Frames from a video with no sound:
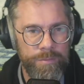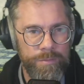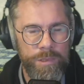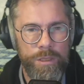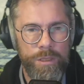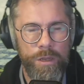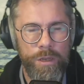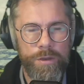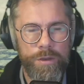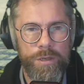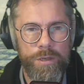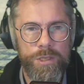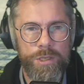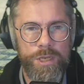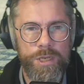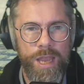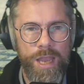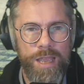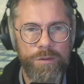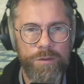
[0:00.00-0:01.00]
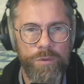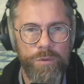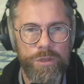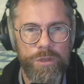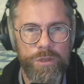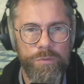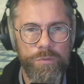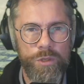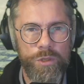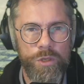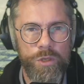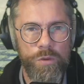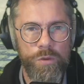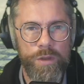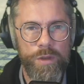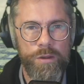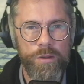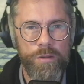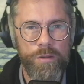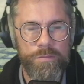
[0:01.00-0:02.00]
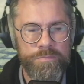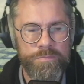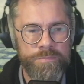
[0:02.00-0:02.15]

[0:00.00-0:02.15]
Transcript: understand what's going on.